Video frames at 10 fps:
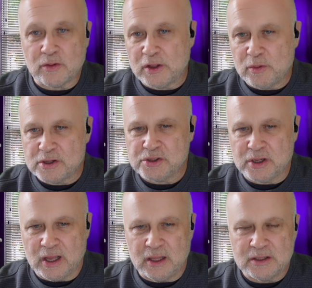great question,
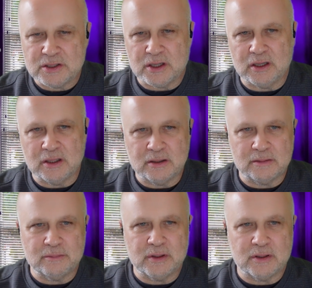Alex. There
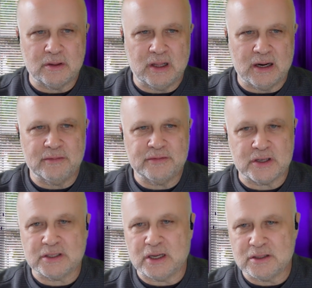are a lot of
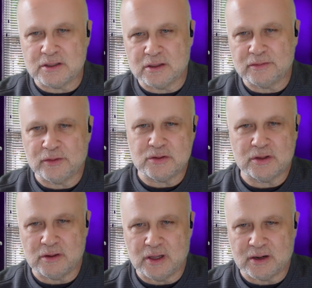successes. Of course,
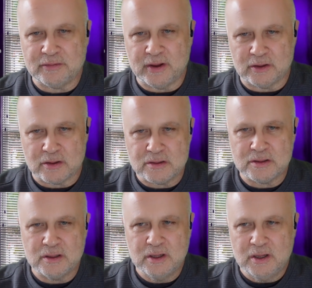there are a lot of
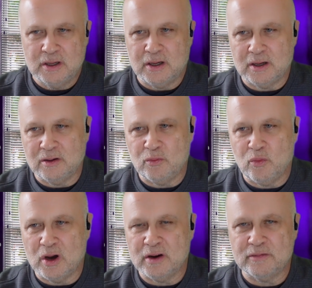failures.
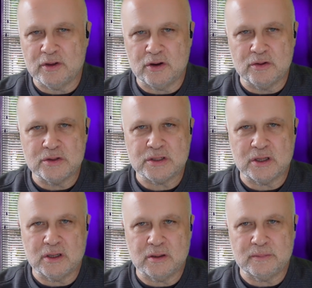One of those
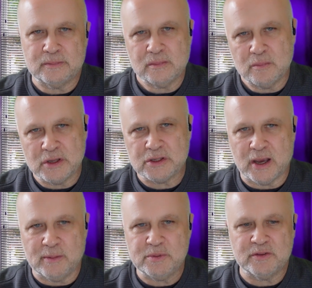
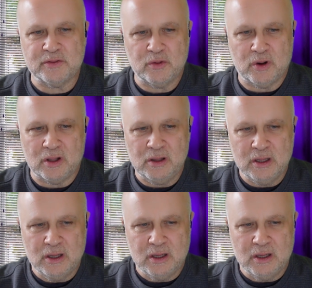mishaps, if you will,